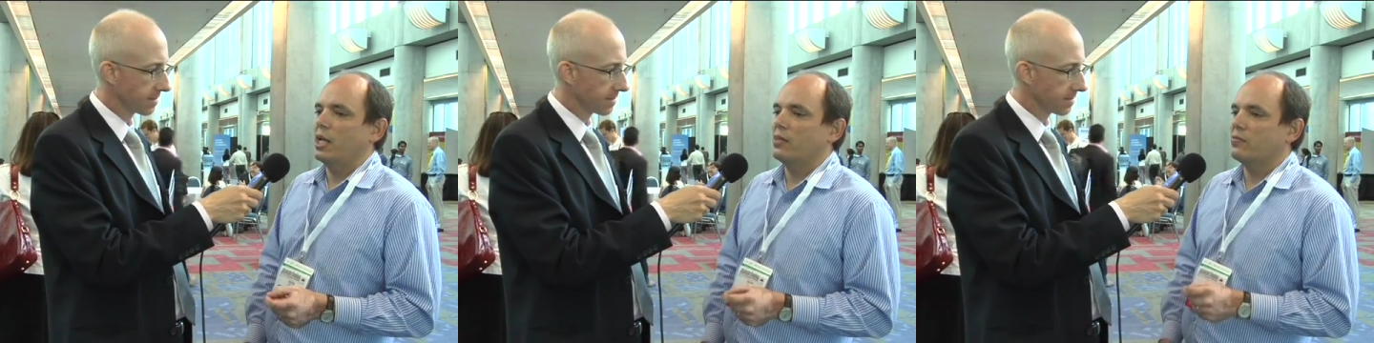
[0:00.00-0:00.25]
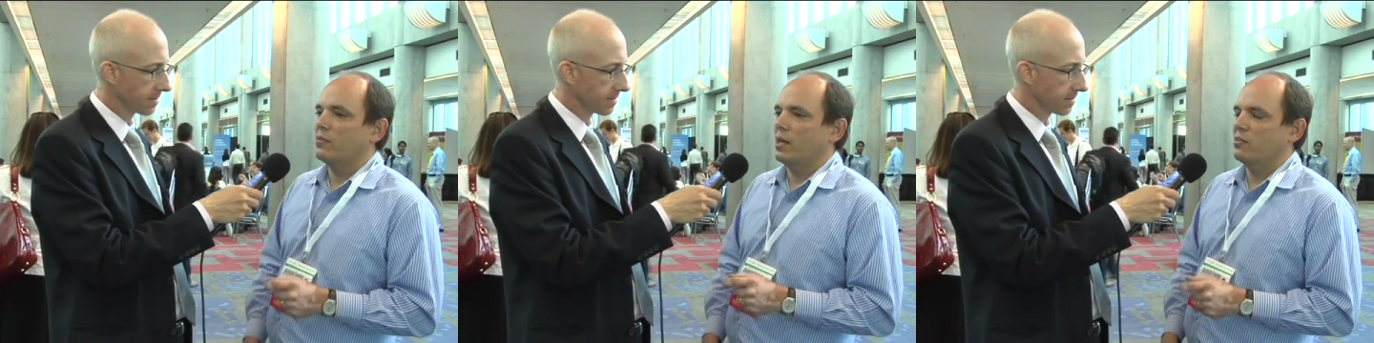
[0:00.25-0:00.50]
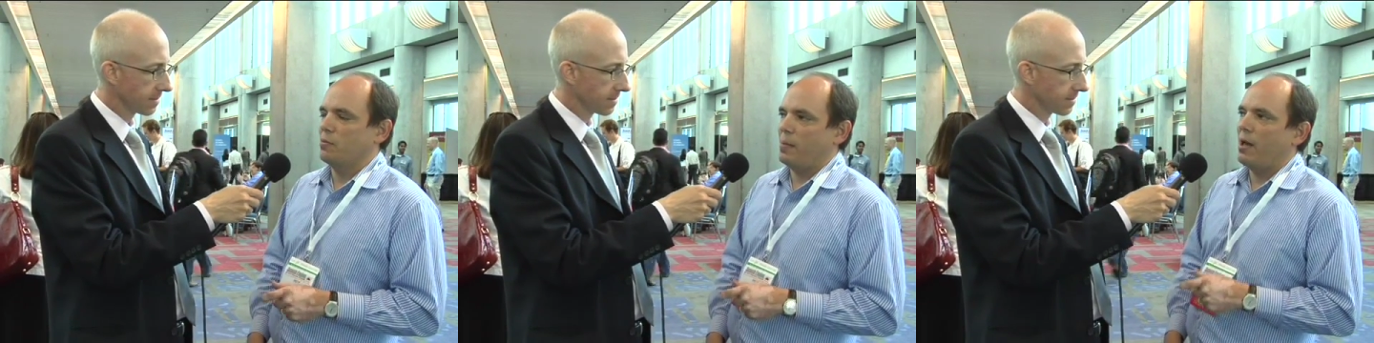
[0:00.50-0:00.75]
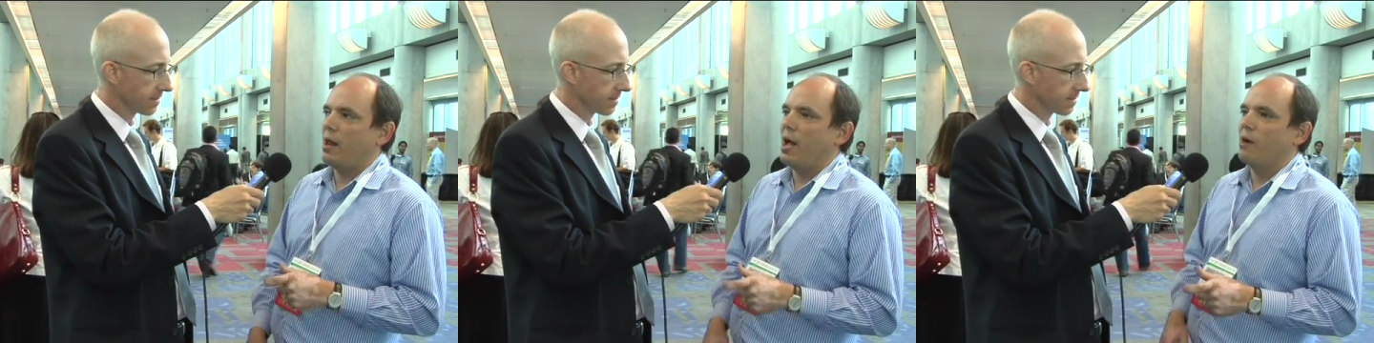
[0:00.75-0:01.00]
Speaker 1: it's it's
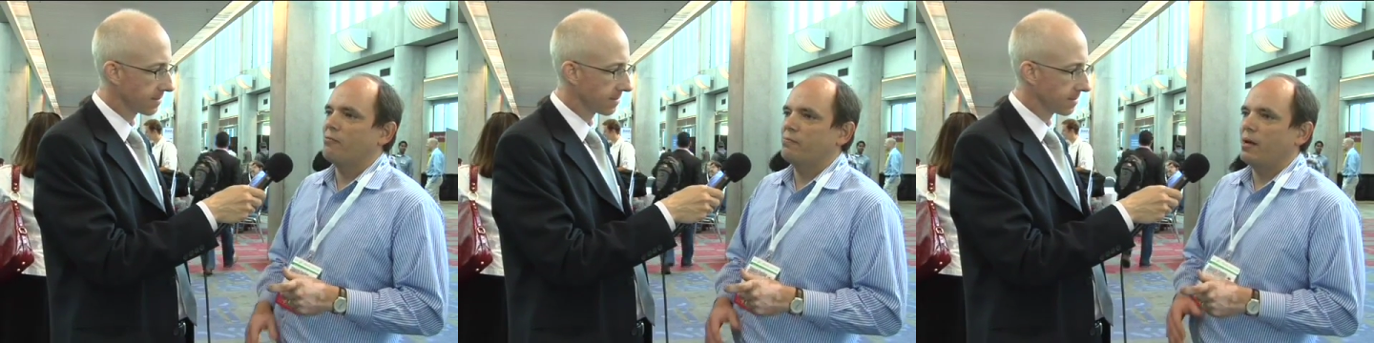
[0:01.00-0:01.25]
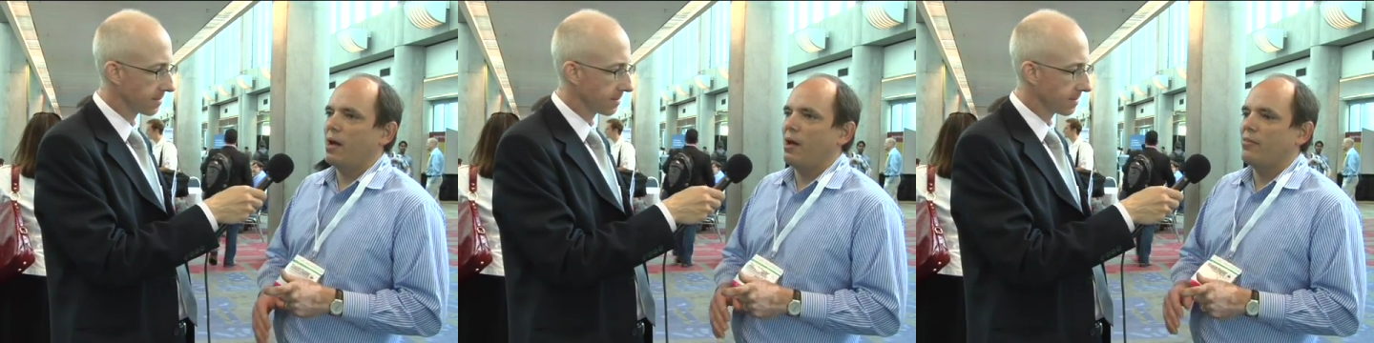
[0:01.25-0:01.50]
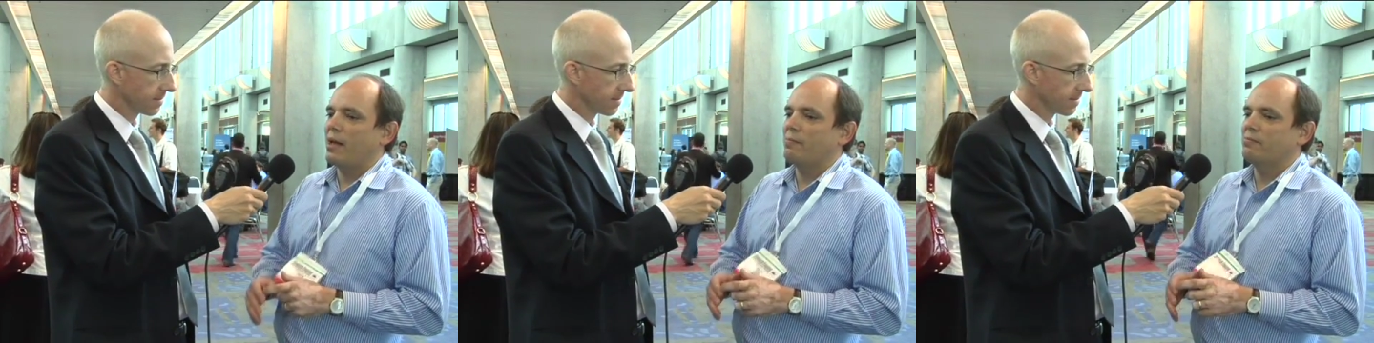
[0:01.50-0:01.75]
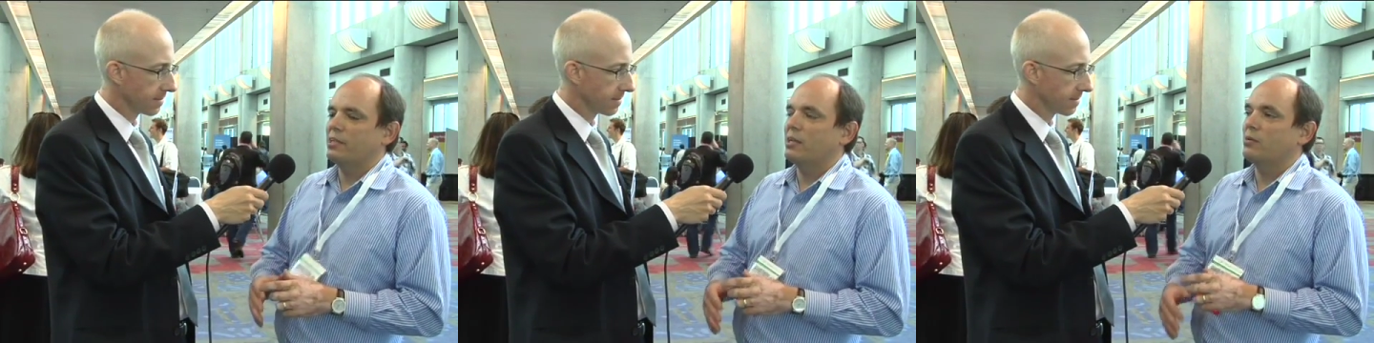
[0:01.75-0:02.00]
about how how that
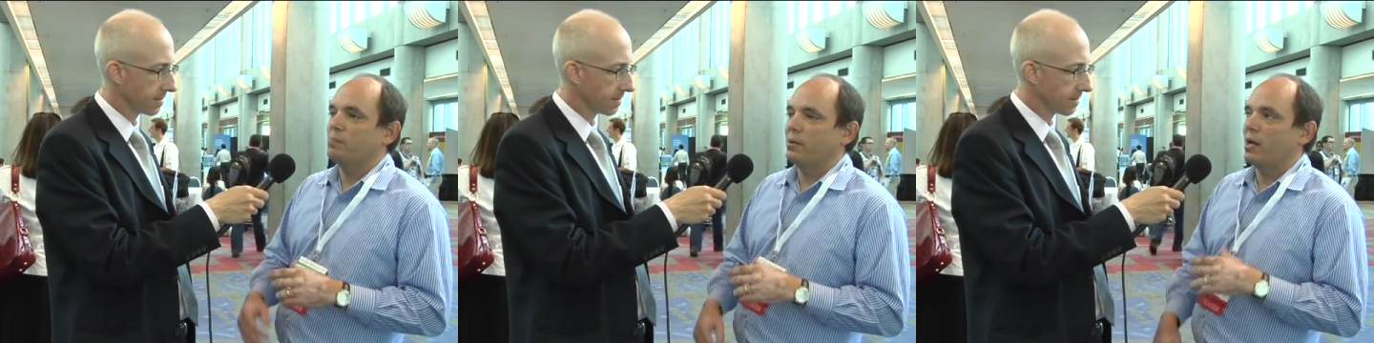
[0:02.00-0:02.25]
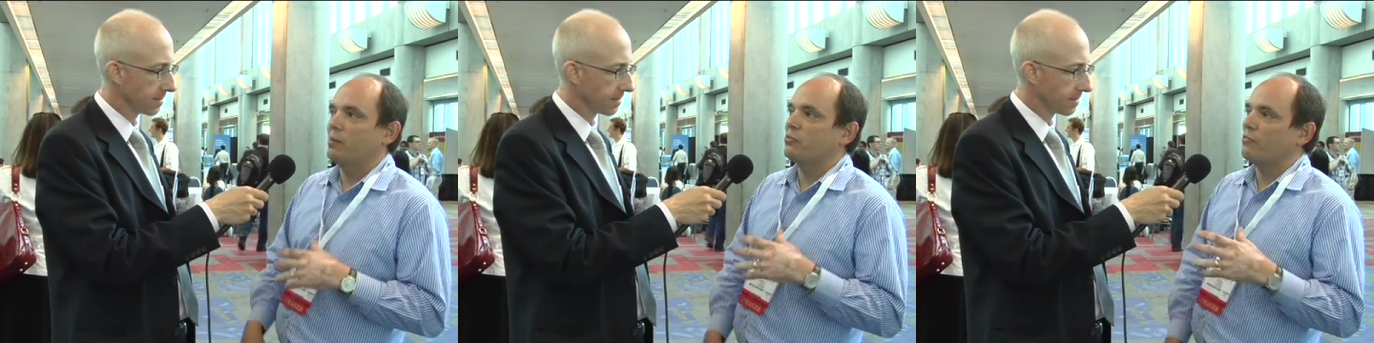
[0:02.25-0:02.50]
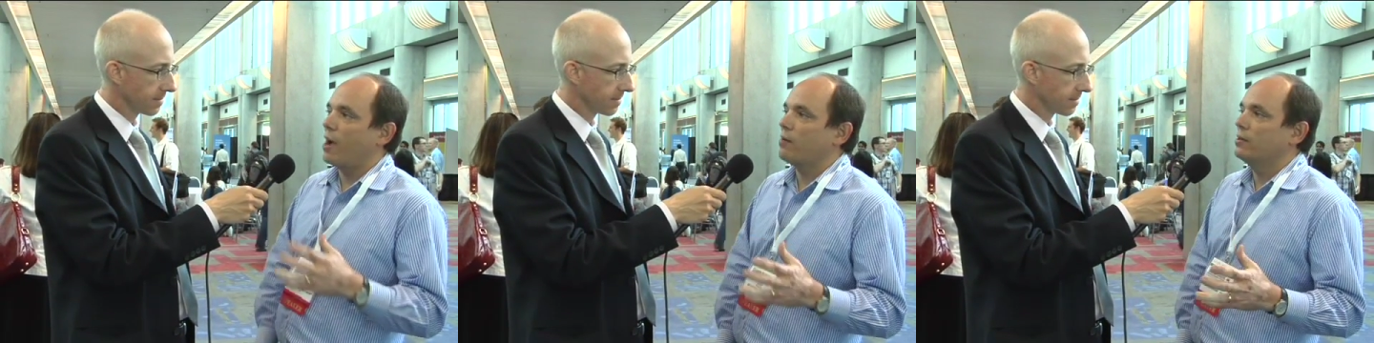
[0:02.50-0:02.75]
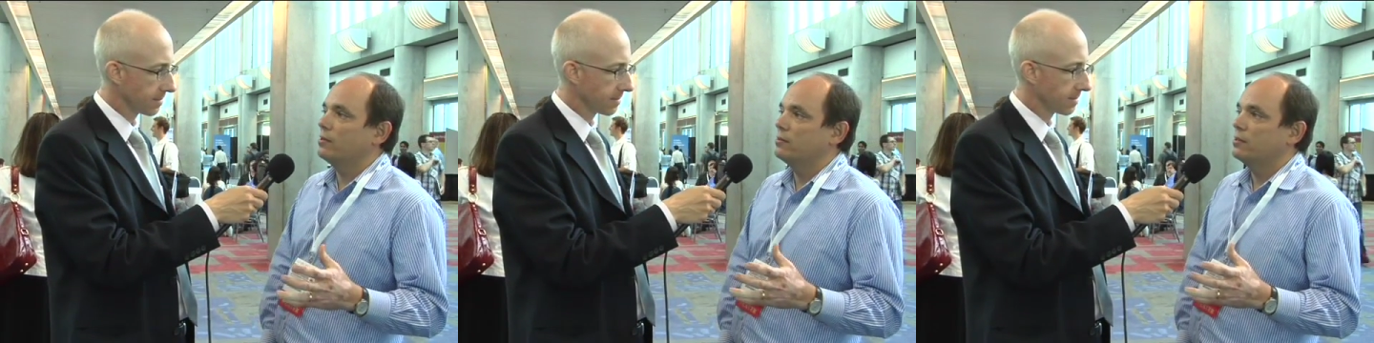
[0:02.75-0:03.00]
video becomes
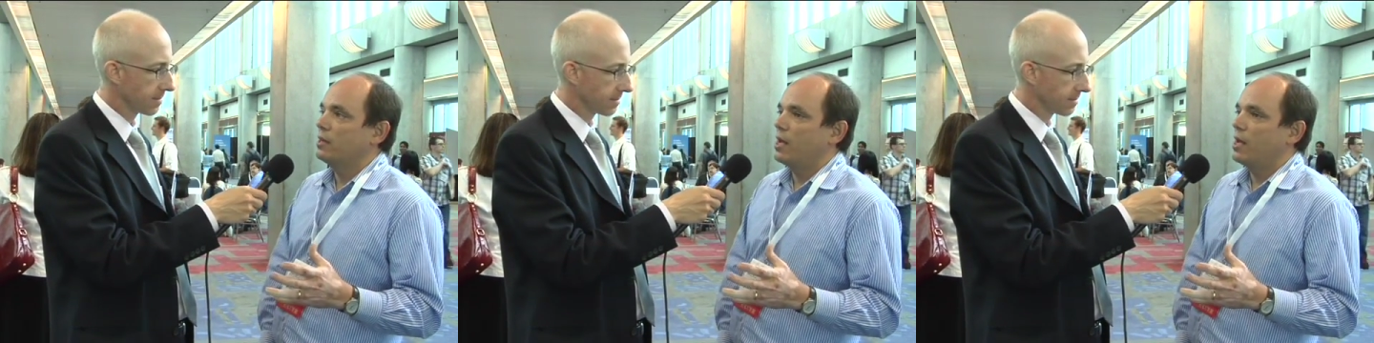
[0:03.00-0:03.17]
viral